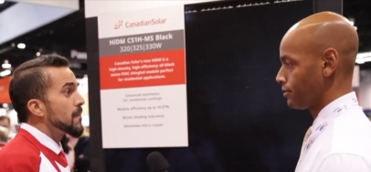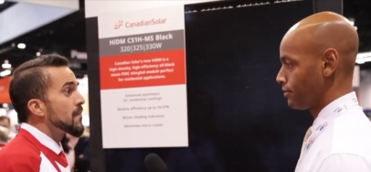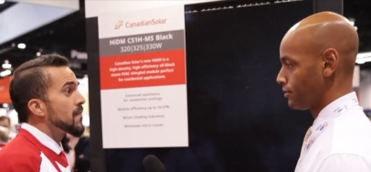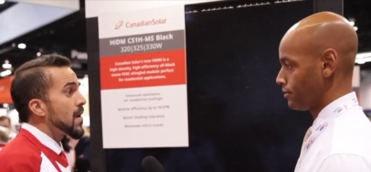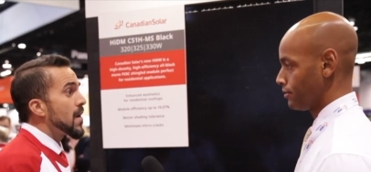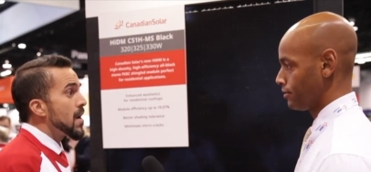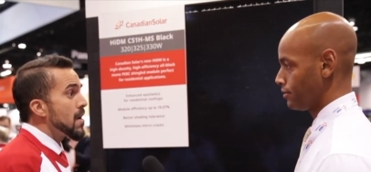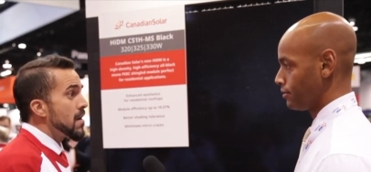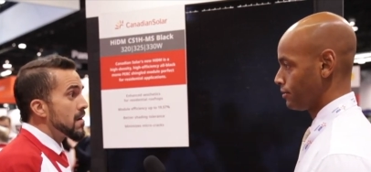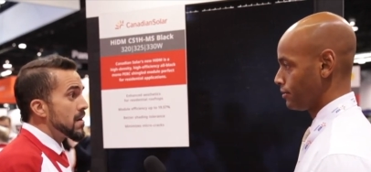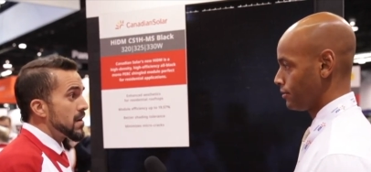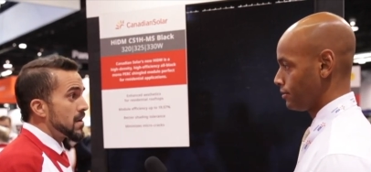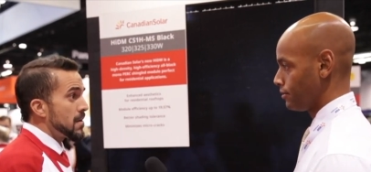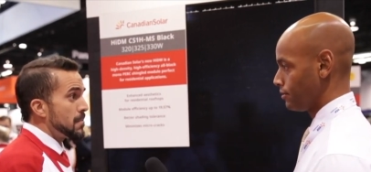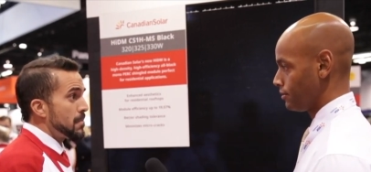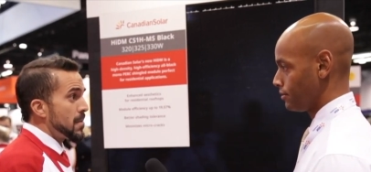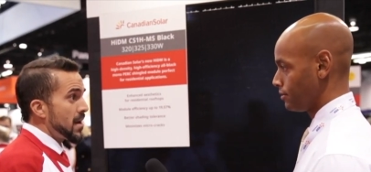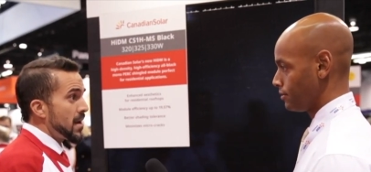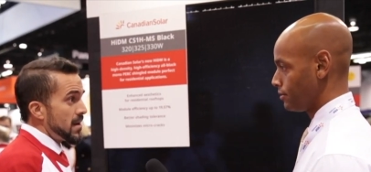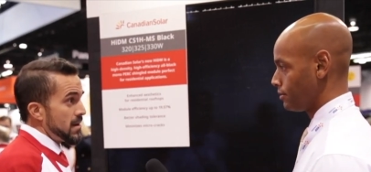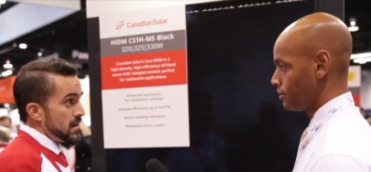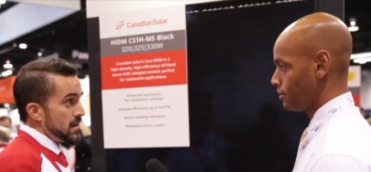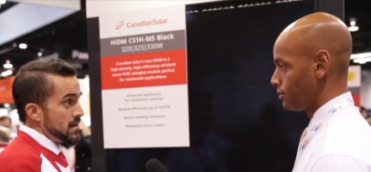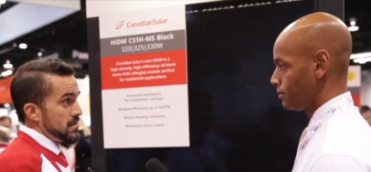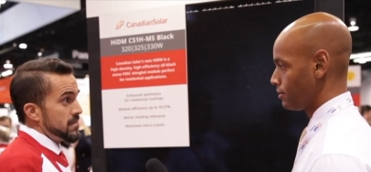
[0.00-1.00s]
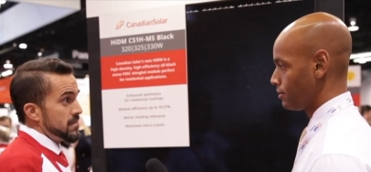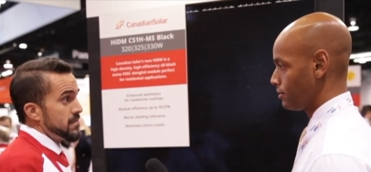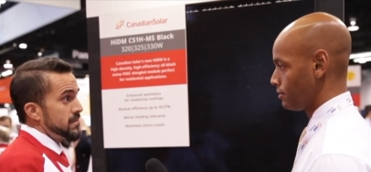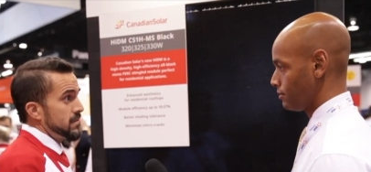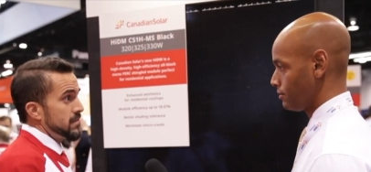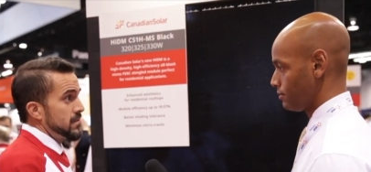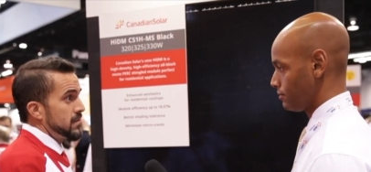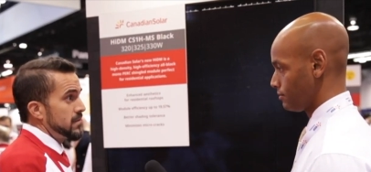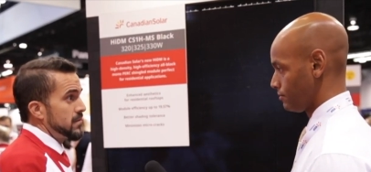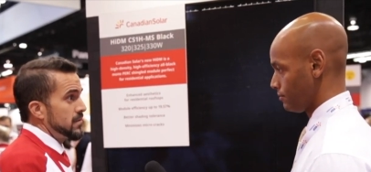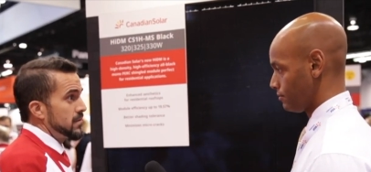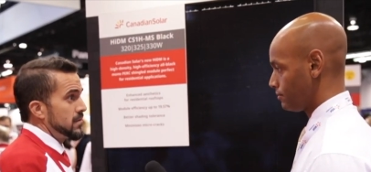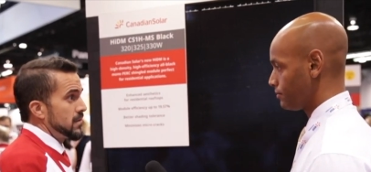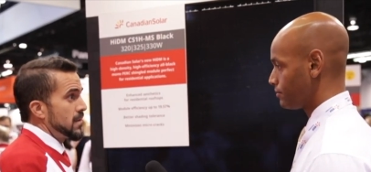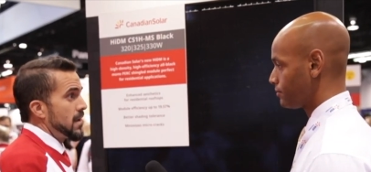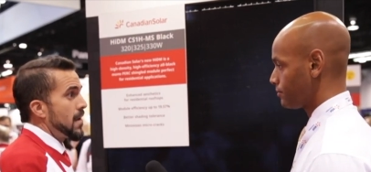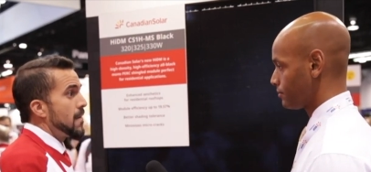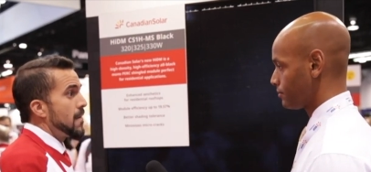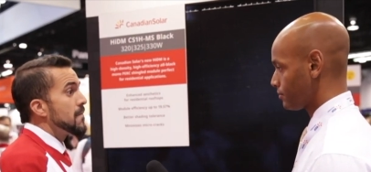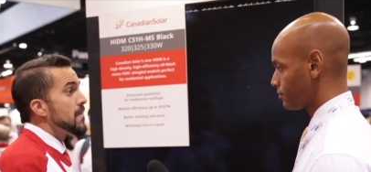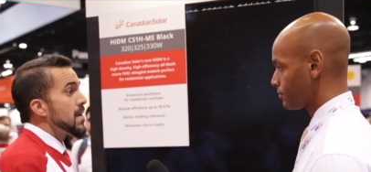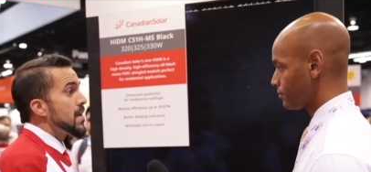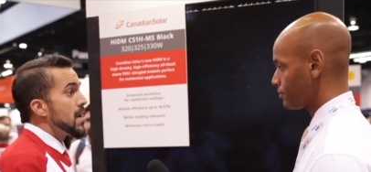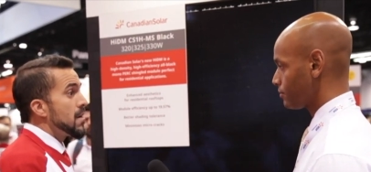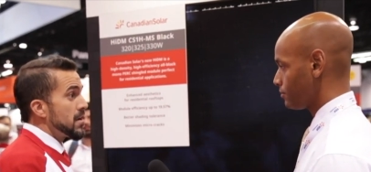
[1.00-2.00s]
Speaker 1: Very competitive.
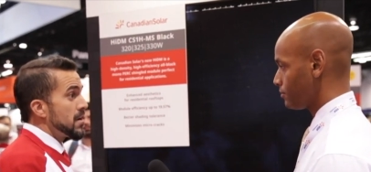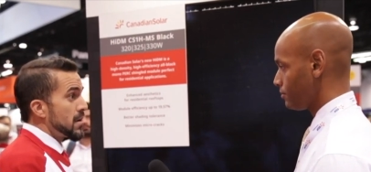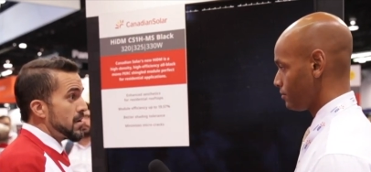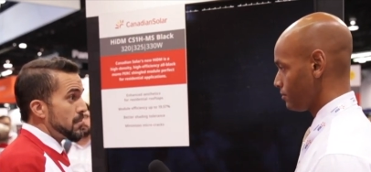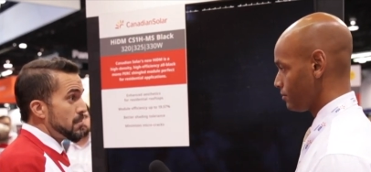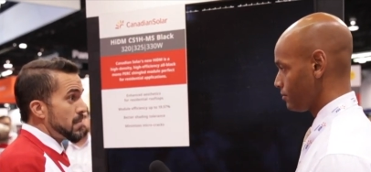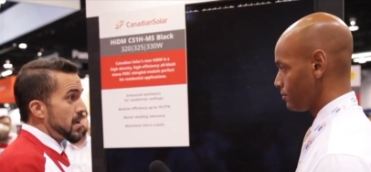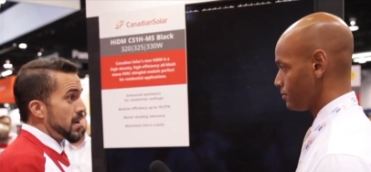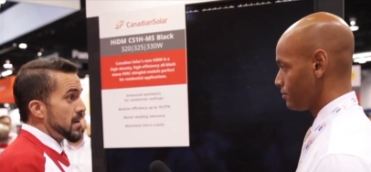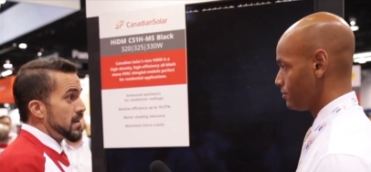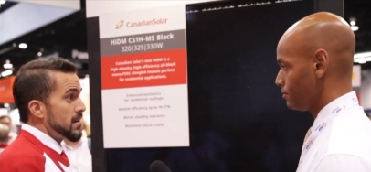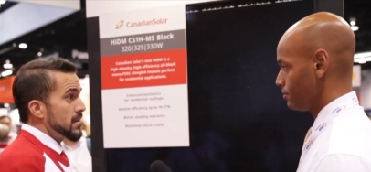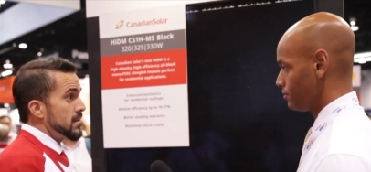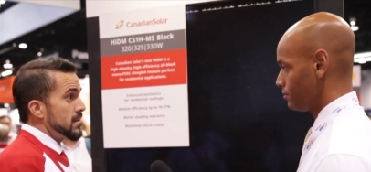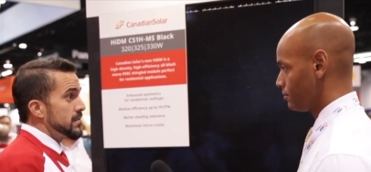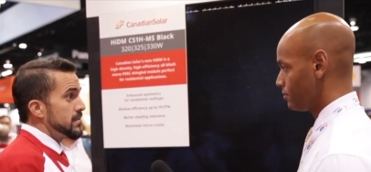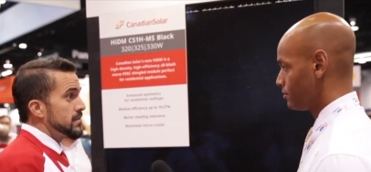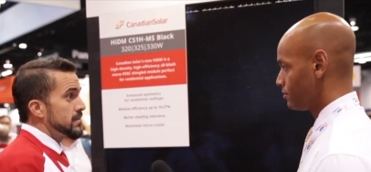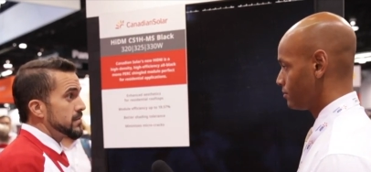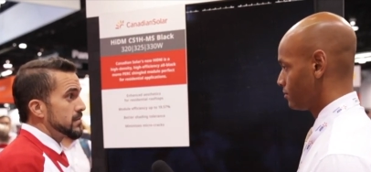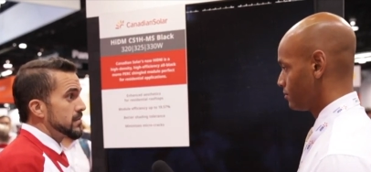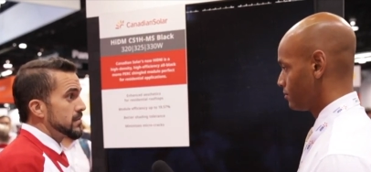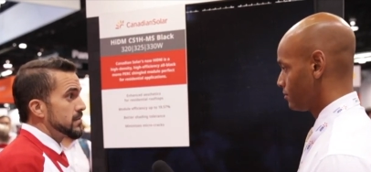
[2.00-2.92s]
Very competitive.